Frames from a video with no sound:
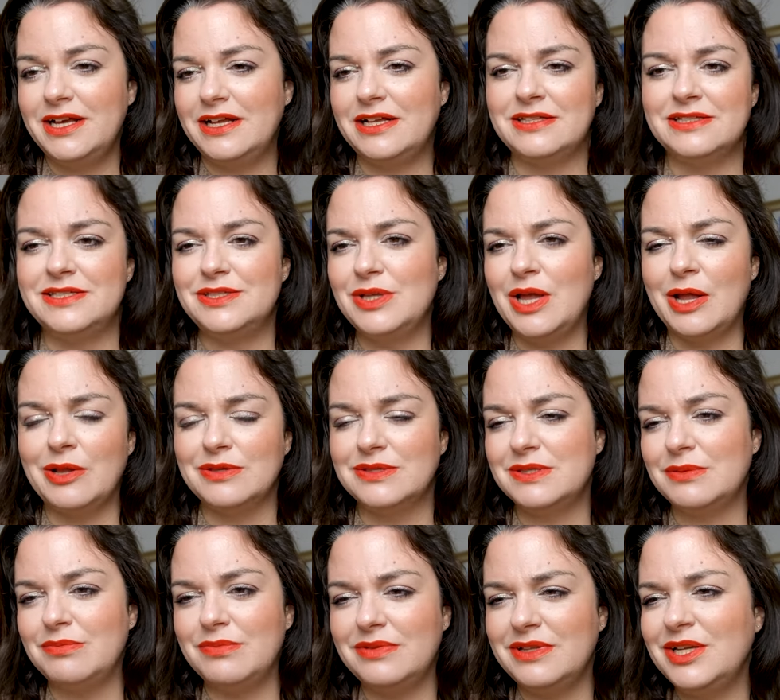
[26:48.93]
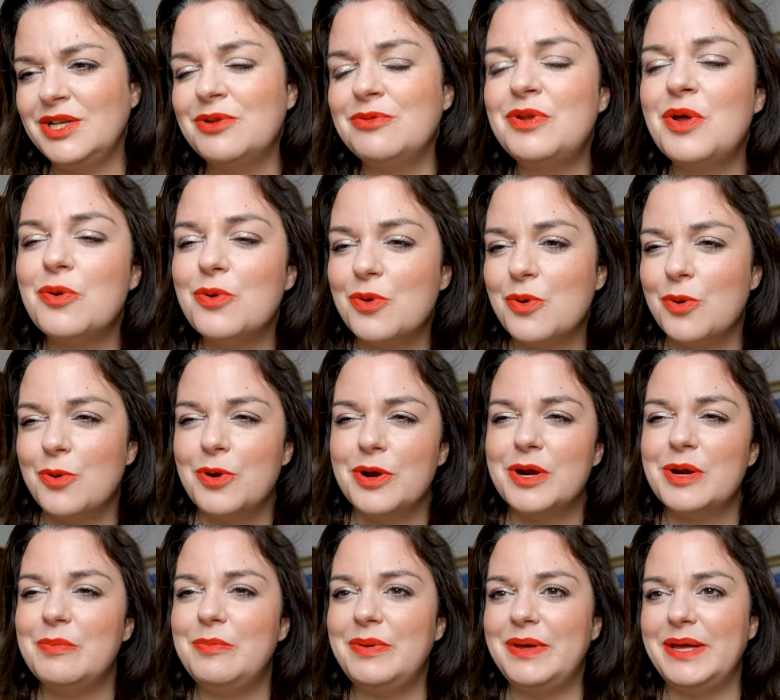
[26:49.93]
and, and some, you know, not
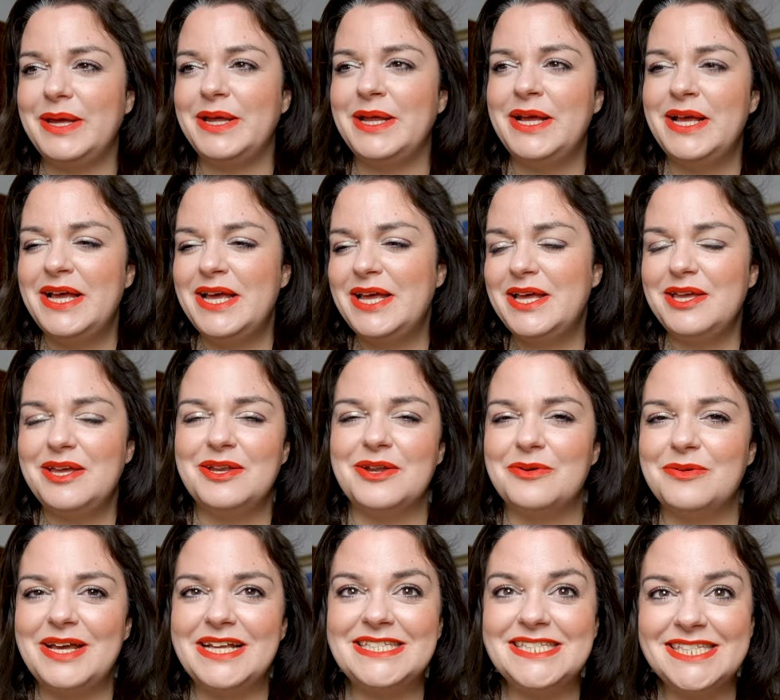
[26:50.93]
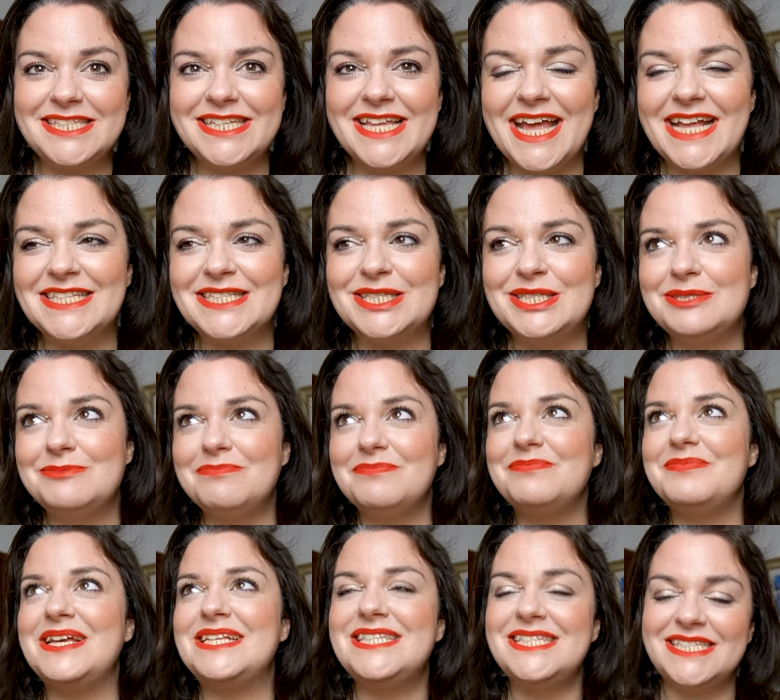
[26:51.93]
gore but you know, it's, it's,
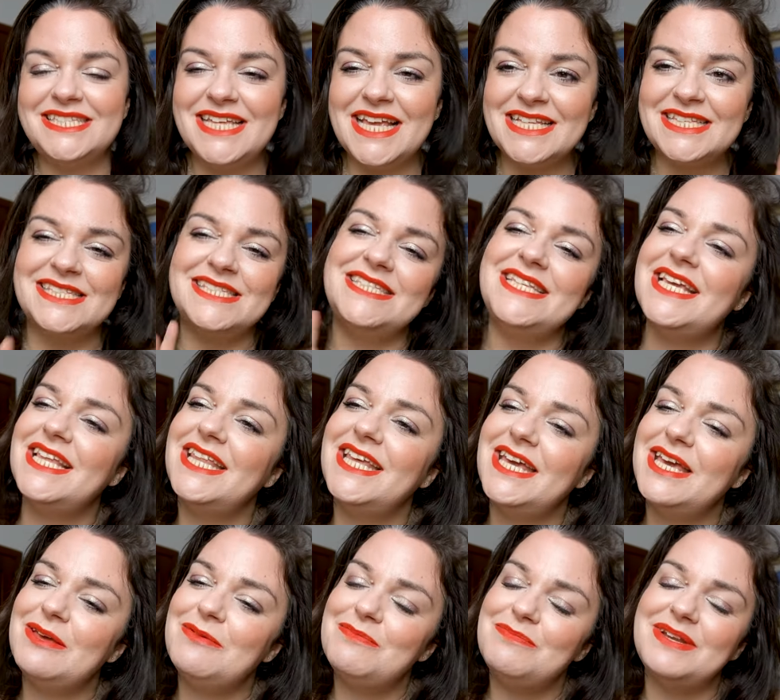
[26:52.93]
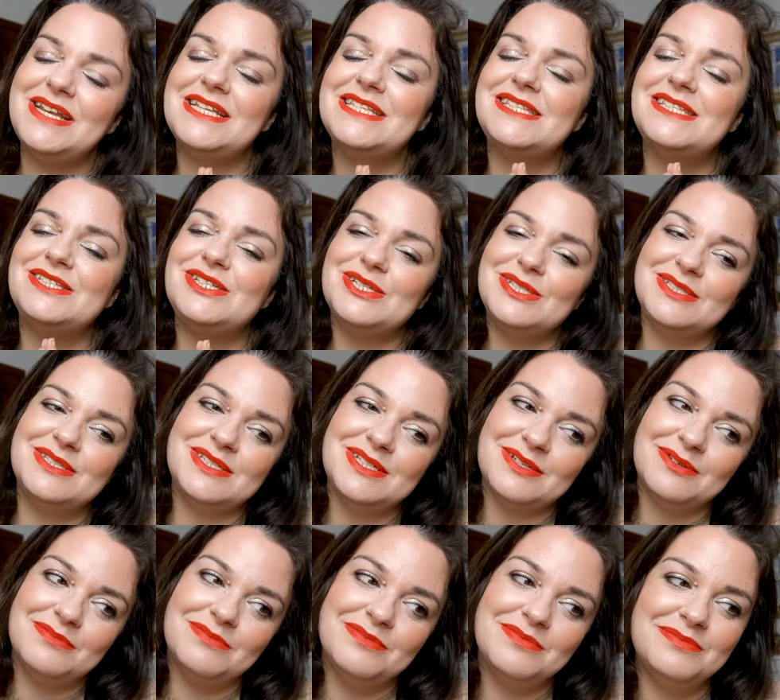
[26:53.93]
it's, it's silly but it's just
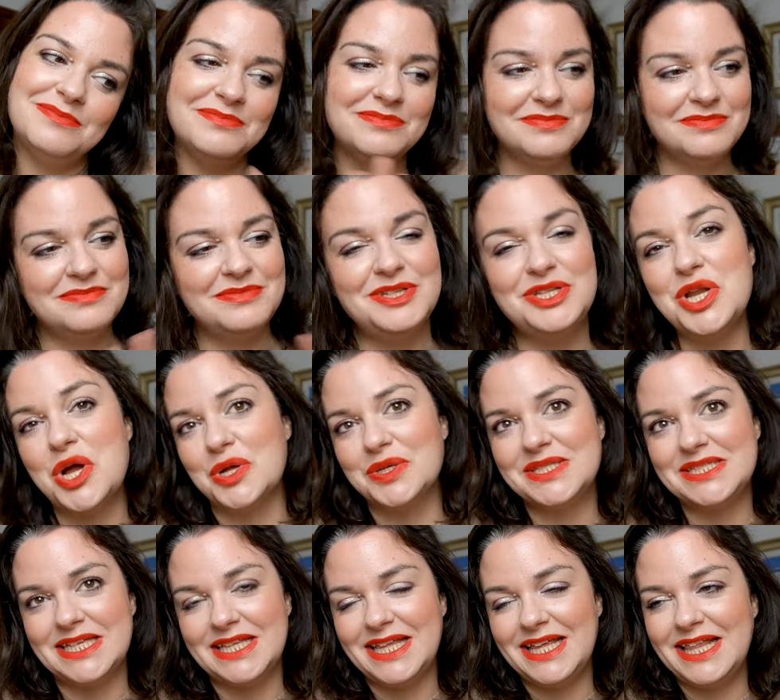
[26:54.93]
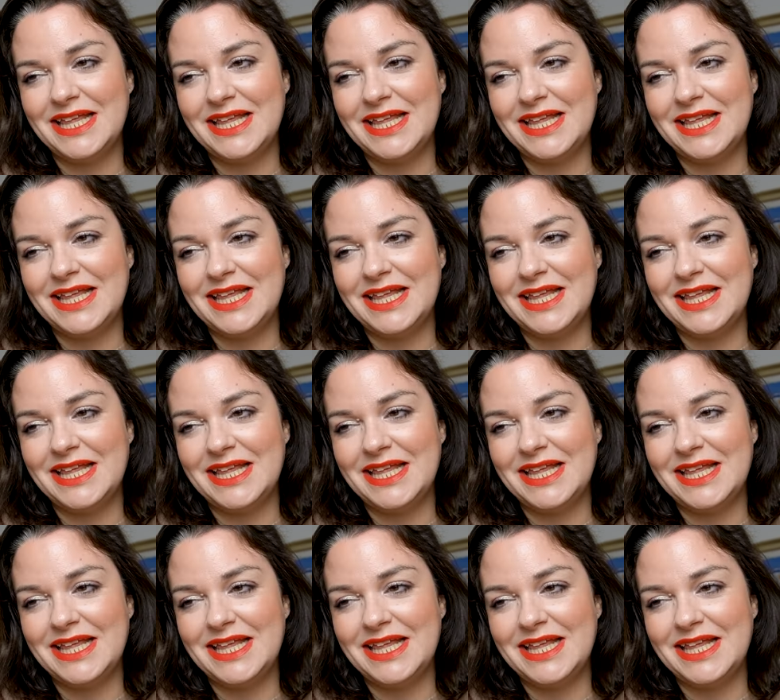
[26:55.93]
not silly.